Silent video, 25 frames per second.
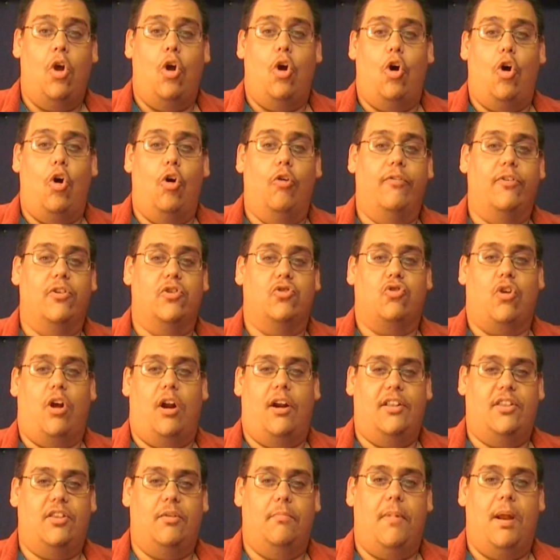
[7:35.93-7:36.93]
Overdrawn
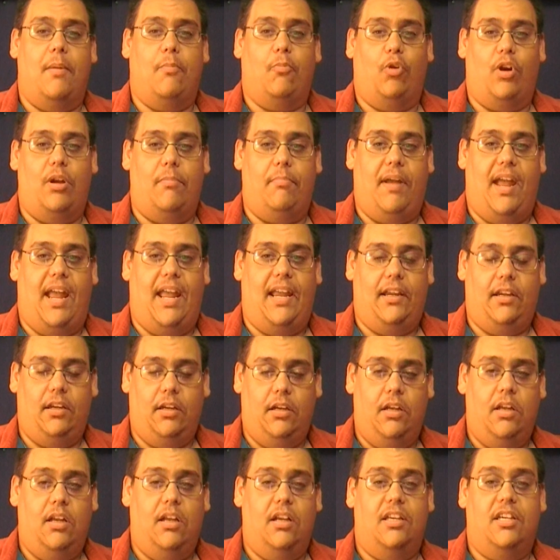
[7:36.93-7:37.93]
at the Memory Bank,
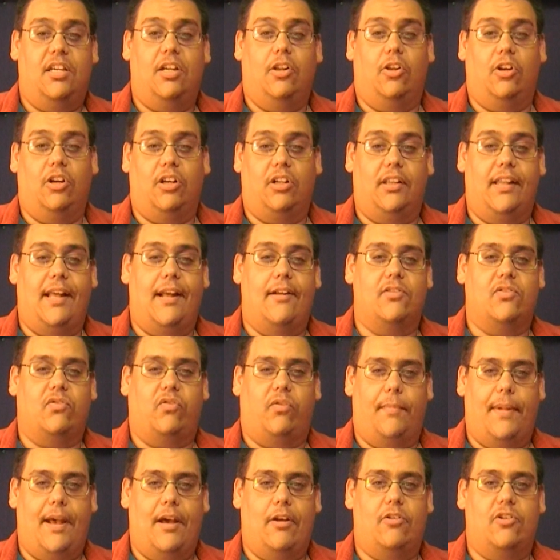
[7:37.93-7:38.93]
Killer Clowns
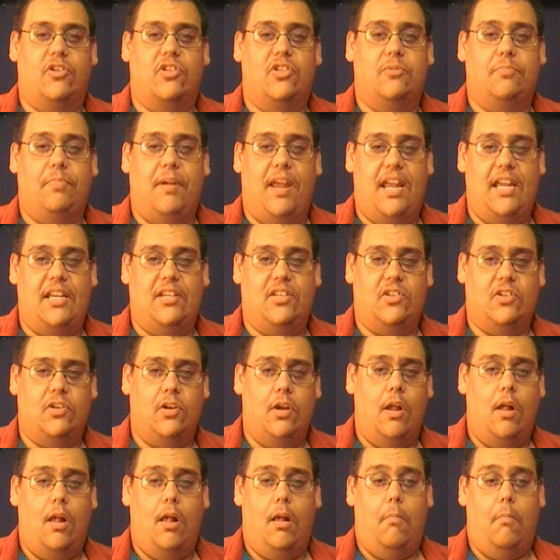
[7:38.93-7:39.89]
from Outer Space,